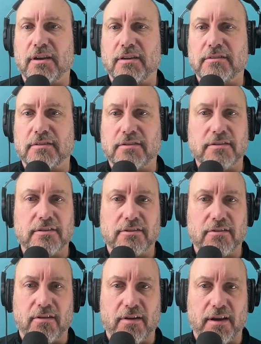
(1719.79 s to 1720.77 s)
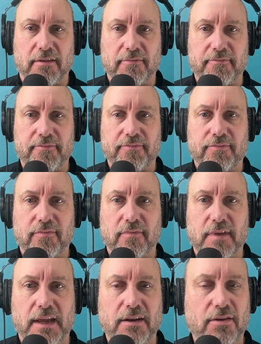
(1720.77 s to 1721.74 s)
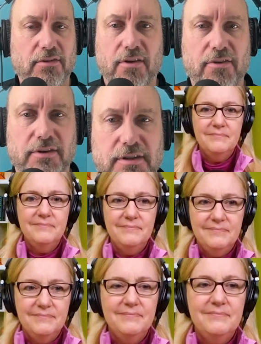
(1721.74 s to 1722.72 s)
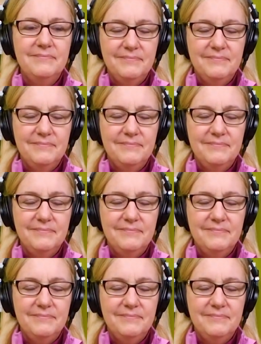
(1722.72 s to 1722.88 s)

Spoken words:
is just a story. I don't know that it's any easier.